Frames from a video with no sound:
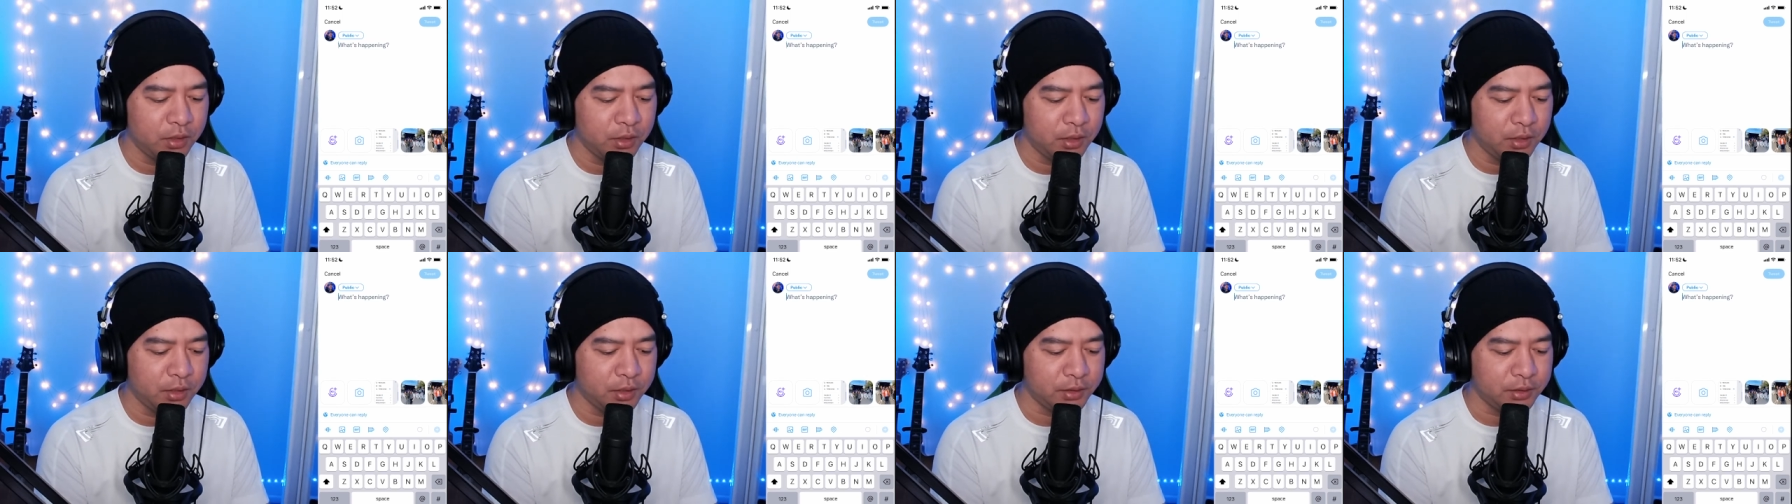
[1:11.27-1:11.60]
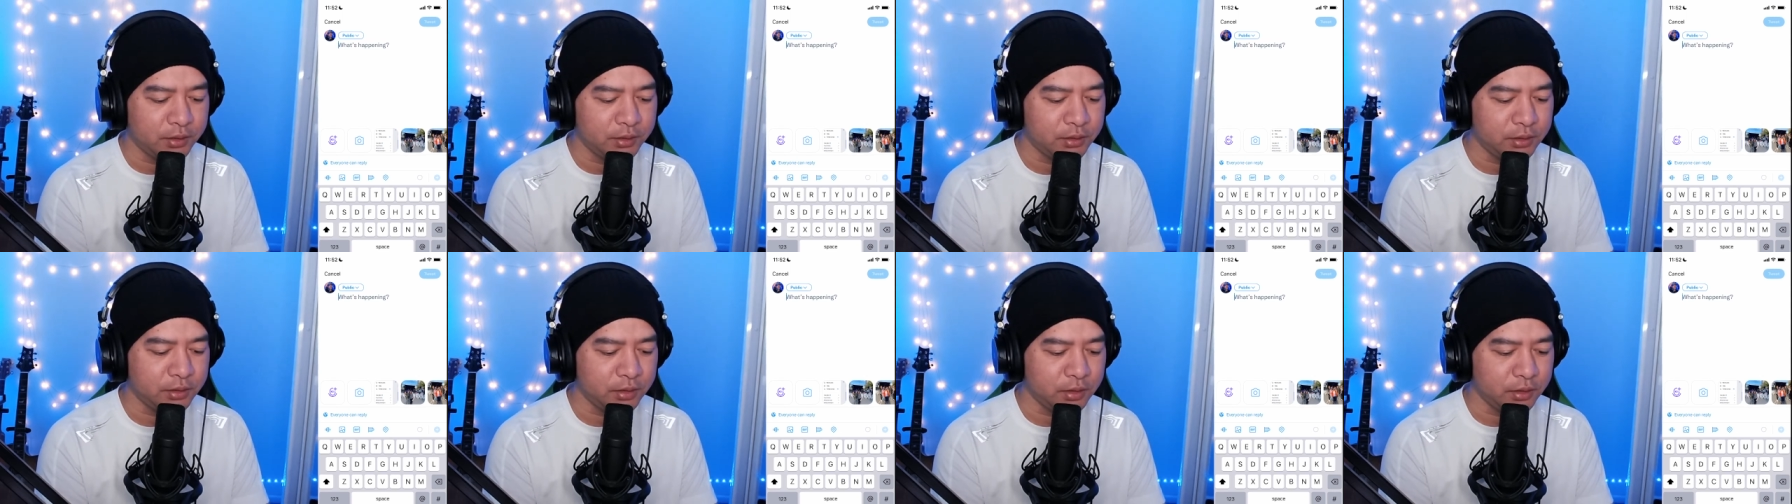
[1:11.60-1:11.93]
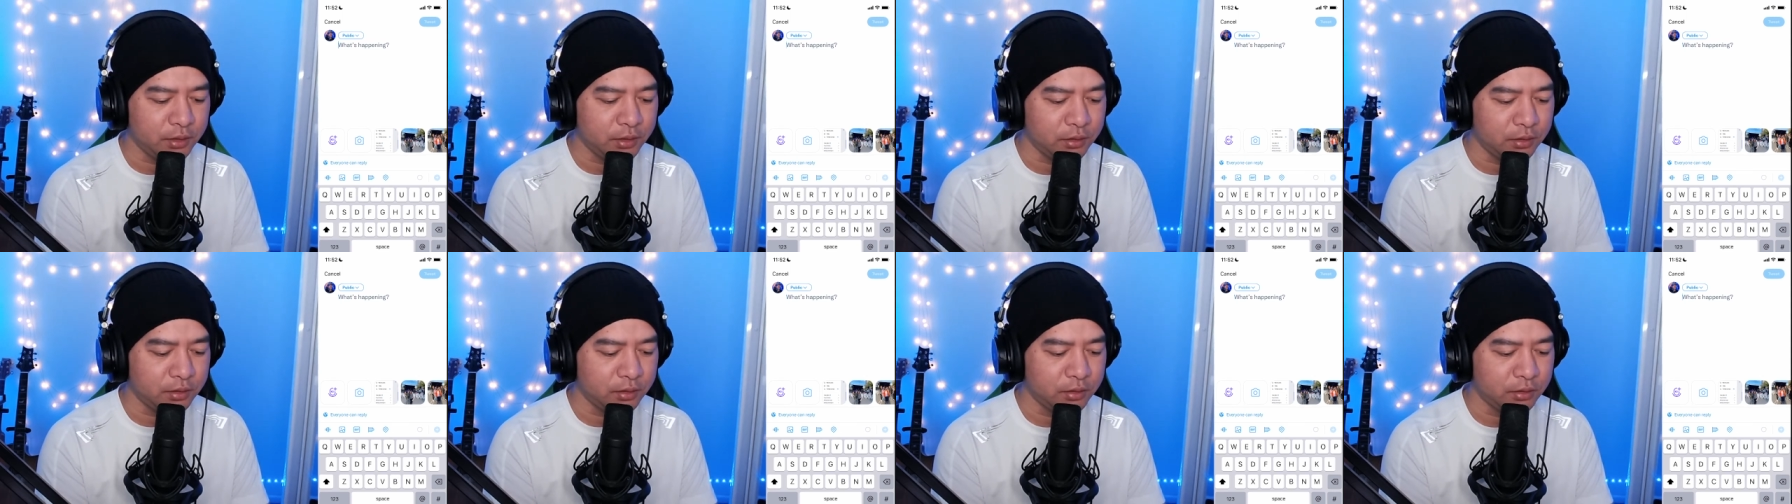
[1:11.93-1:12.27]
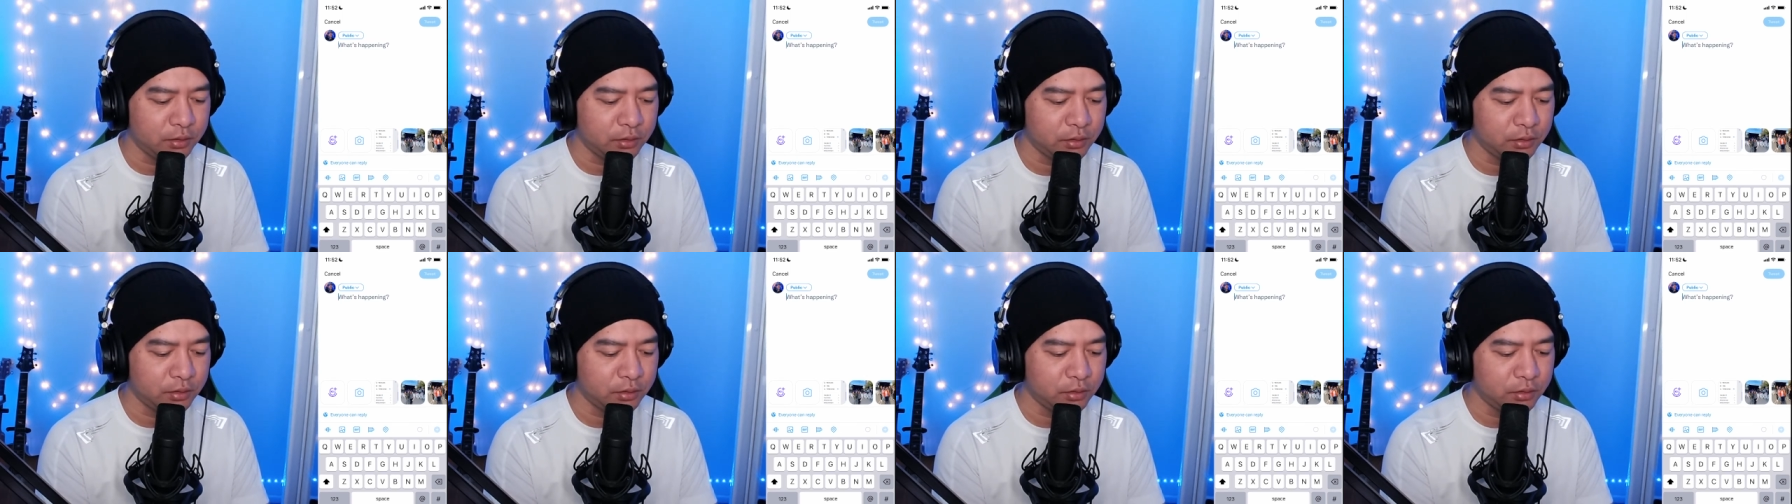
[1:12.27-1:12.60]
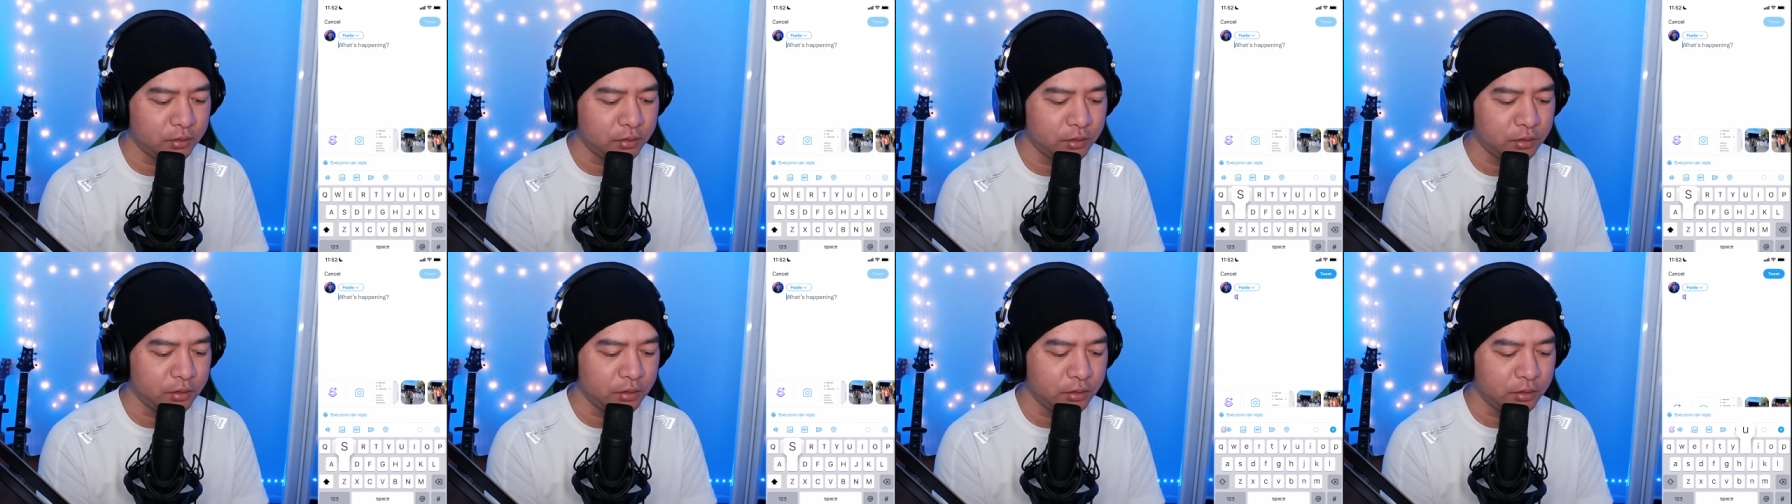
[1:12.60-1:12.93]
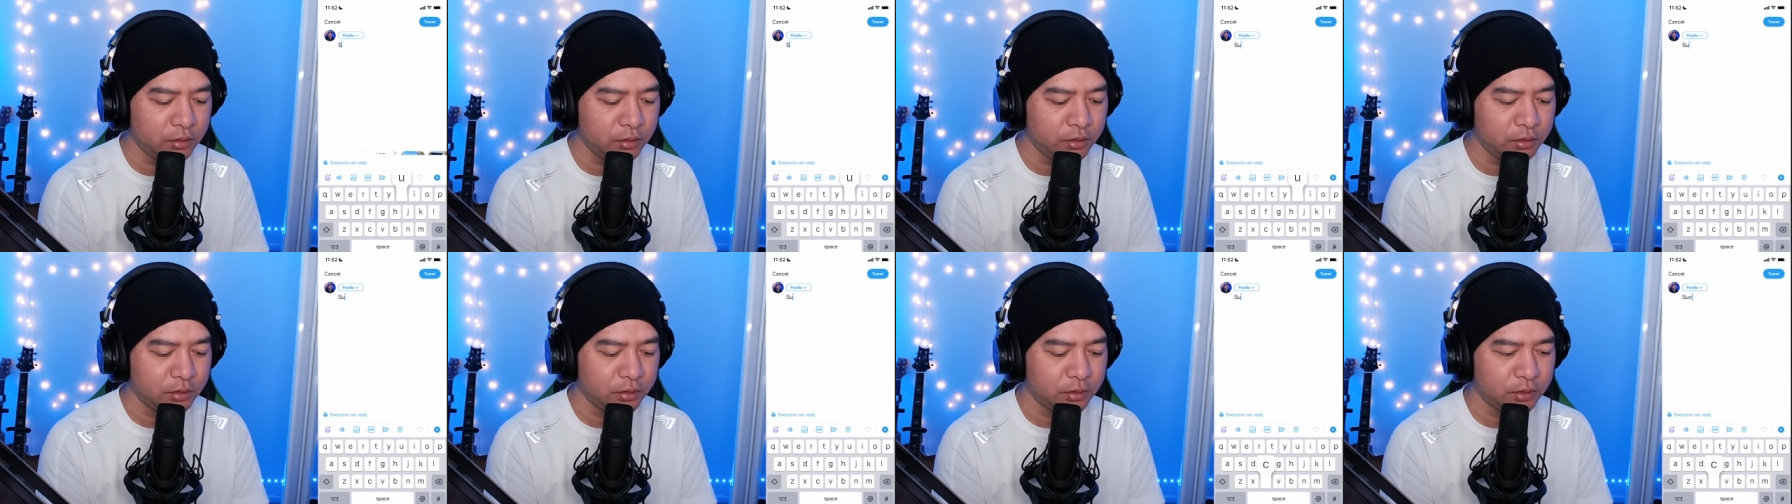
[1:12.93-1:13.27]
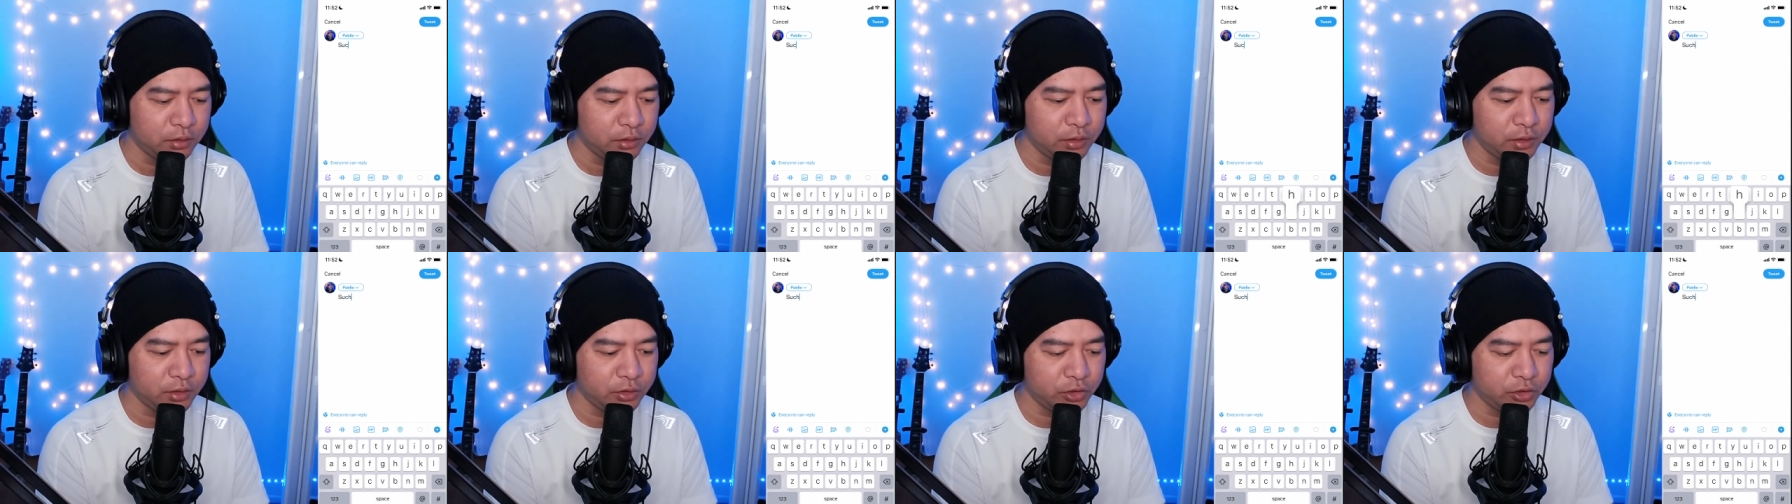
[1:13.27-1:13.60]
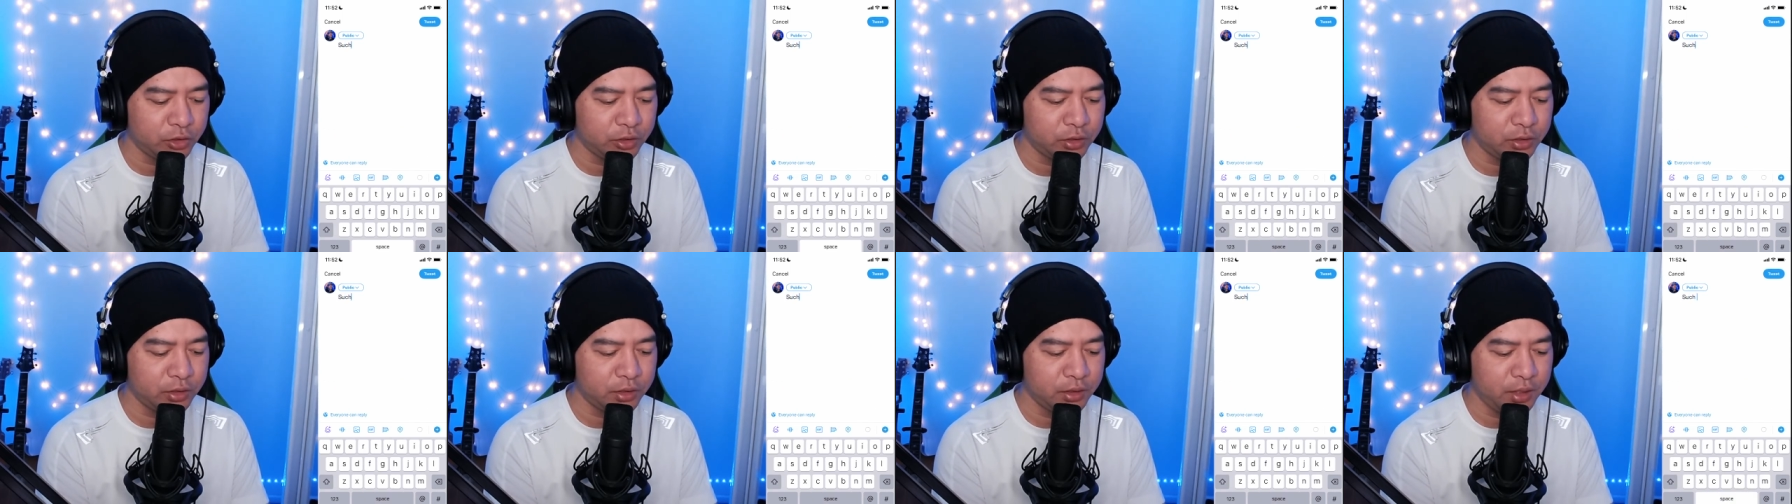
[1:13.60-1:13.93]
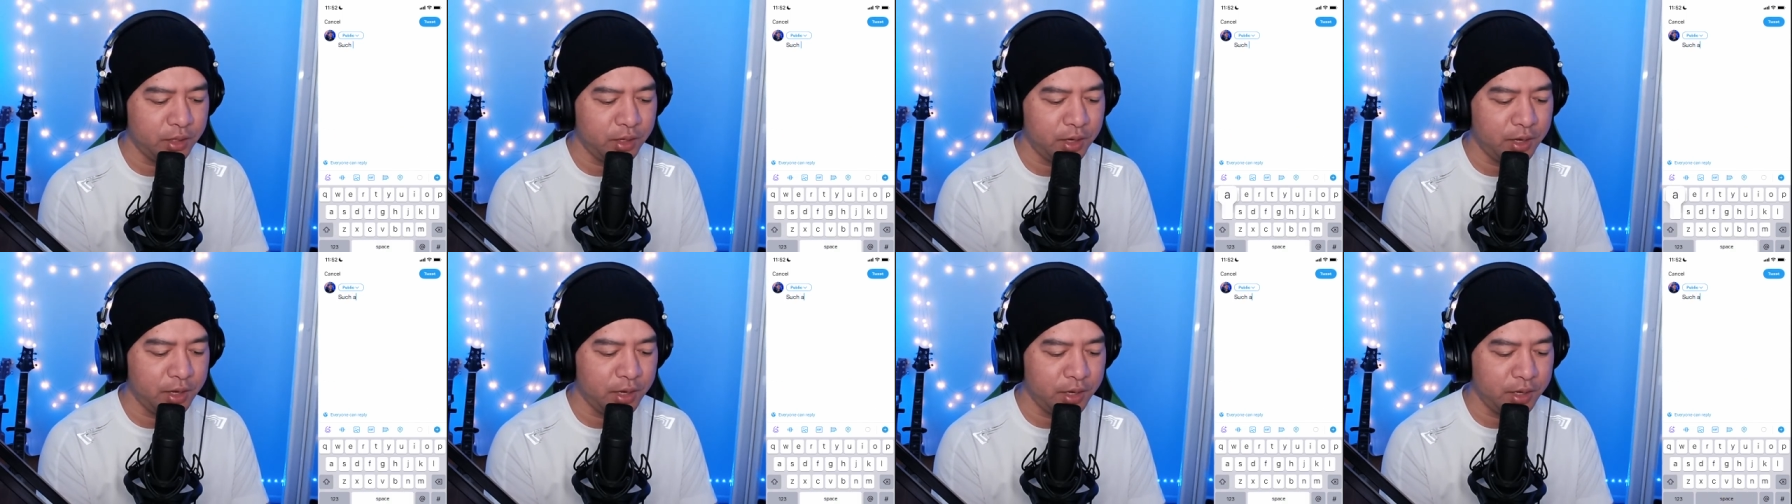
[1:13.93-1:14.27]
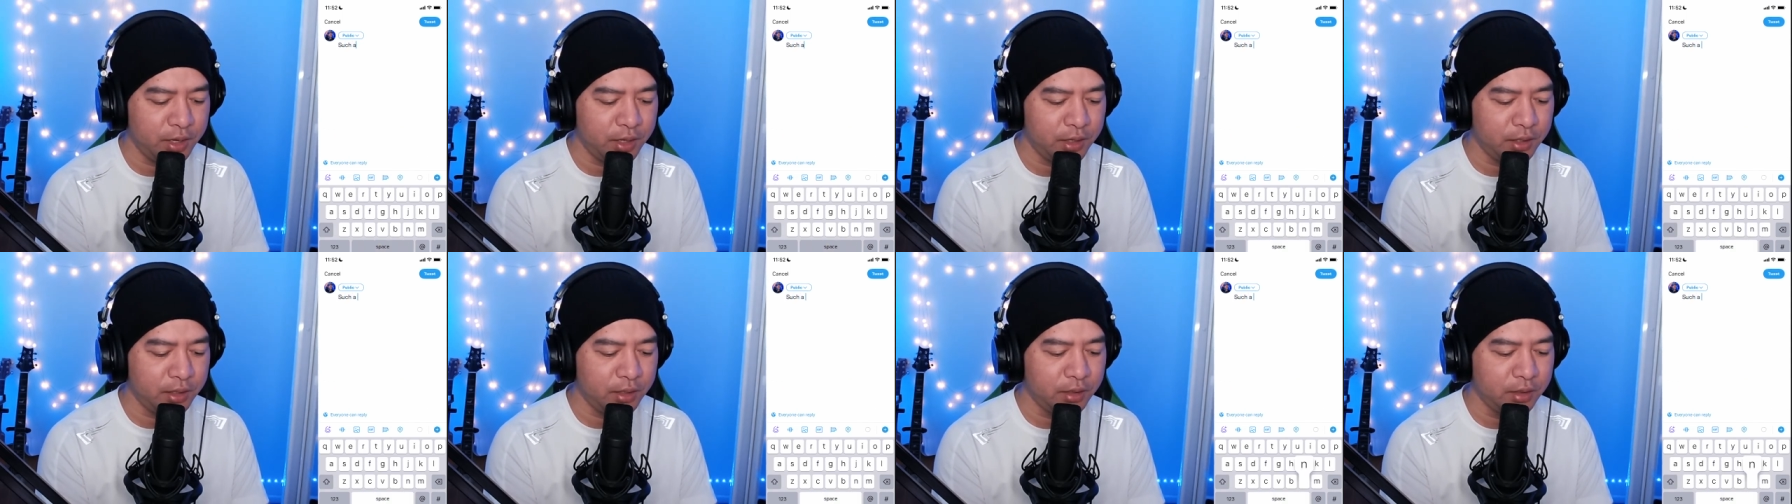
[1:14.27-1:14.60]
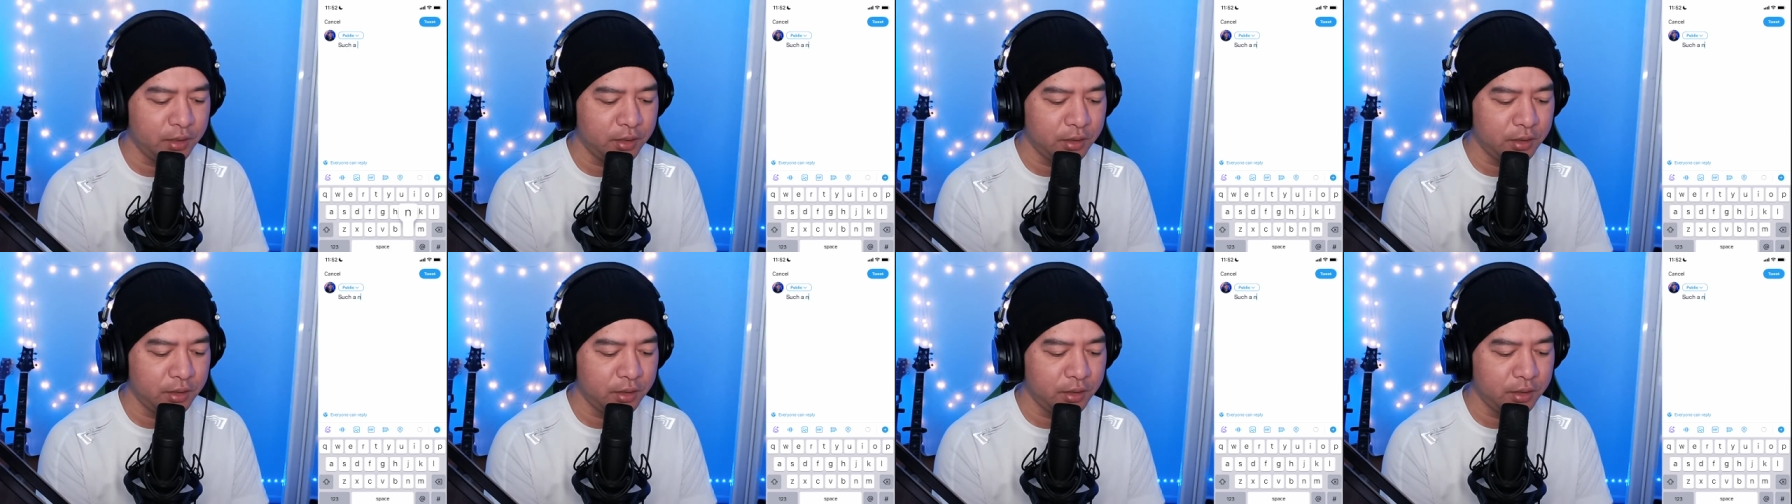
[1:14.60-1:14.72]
let's see such a